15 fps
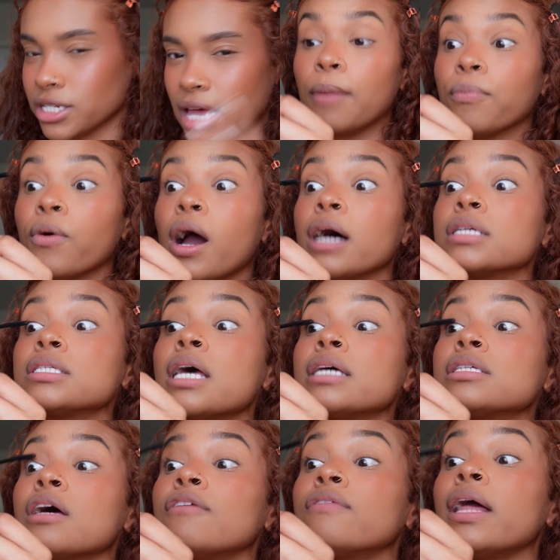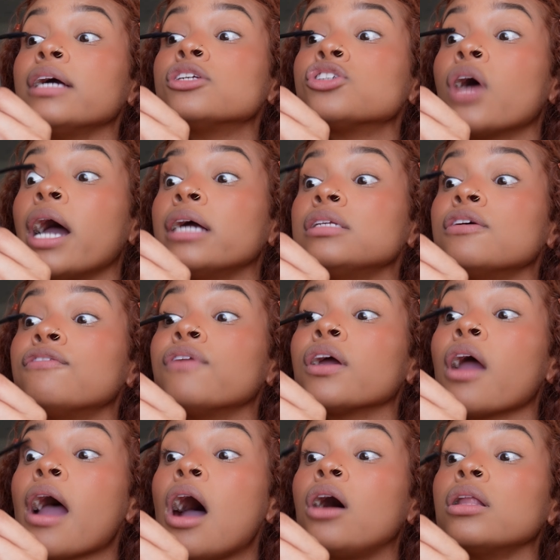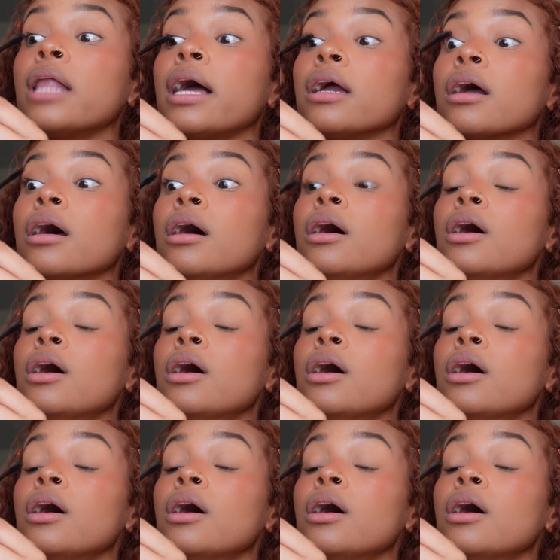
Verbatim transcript: A process of like trying to figure out like